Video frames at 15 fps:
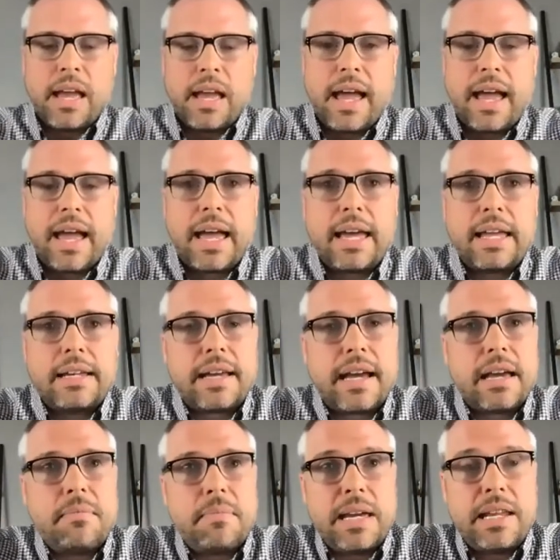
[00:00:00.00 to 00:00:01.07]
And I
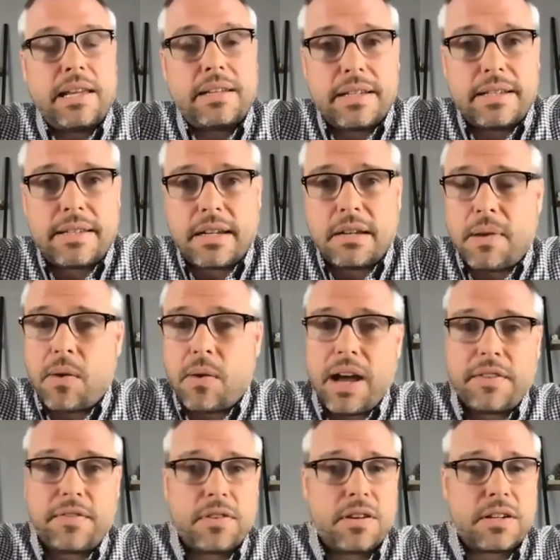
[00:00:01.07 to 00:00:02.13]
immediately said to my
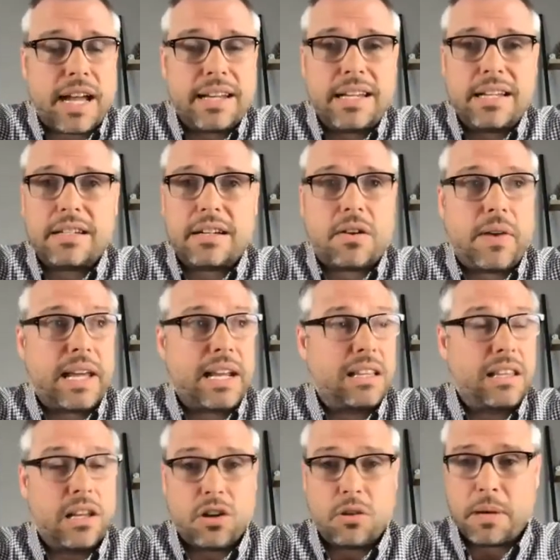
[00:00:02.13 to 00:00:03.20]
wife, look, I need to create a
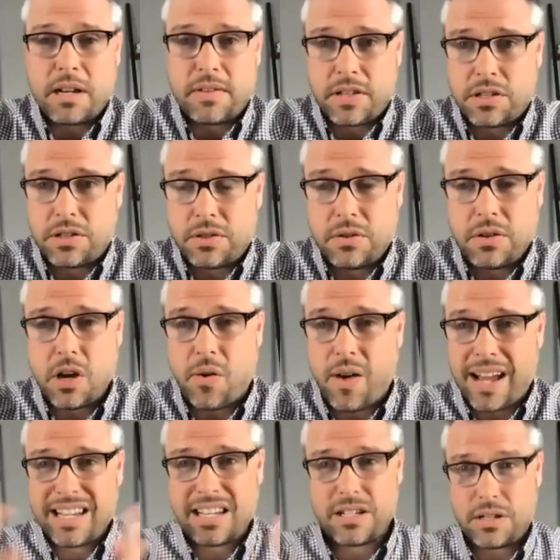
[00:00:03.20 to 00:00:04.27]
little bit of a studio. I
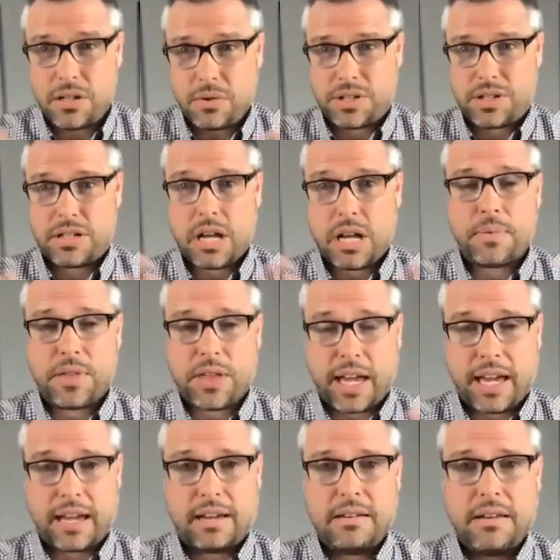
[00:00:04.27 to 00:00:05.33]
need to do
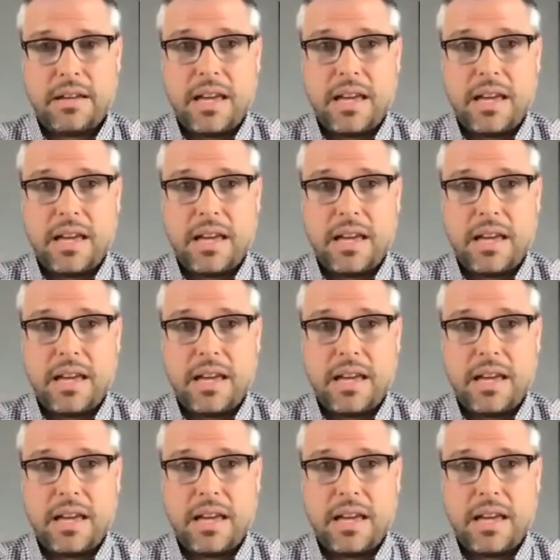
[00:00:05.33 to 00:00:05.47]
something.